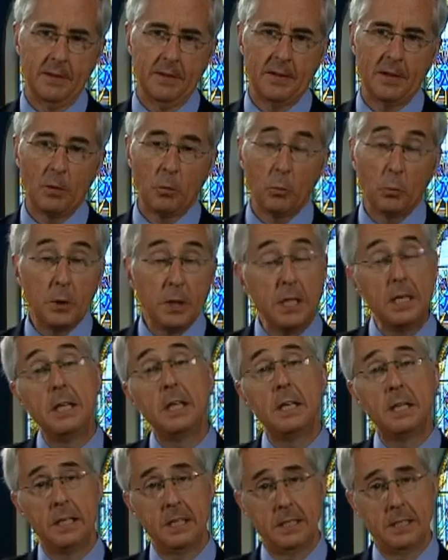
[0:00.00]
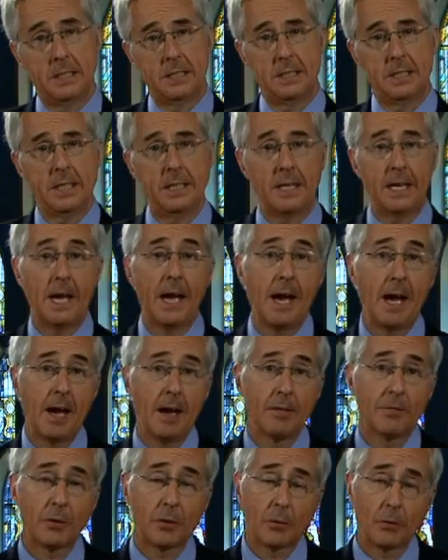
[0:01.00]
that we can
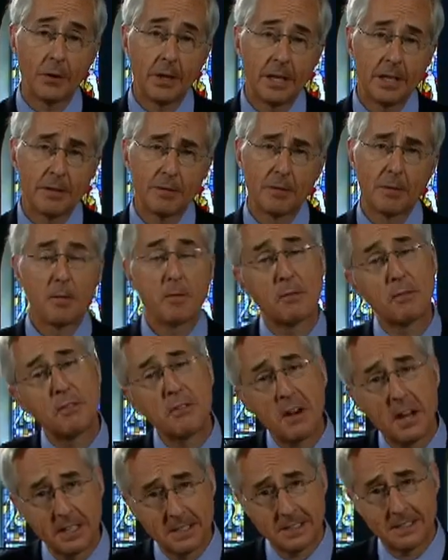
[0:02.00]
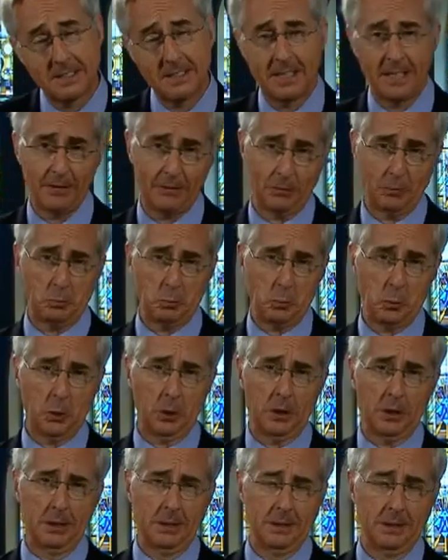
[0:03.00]
have a great front, as it
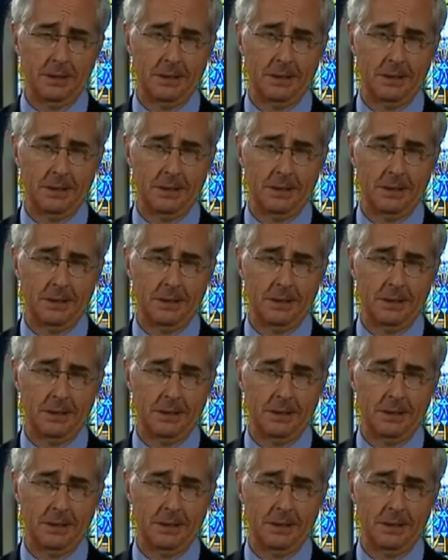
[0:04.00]
were,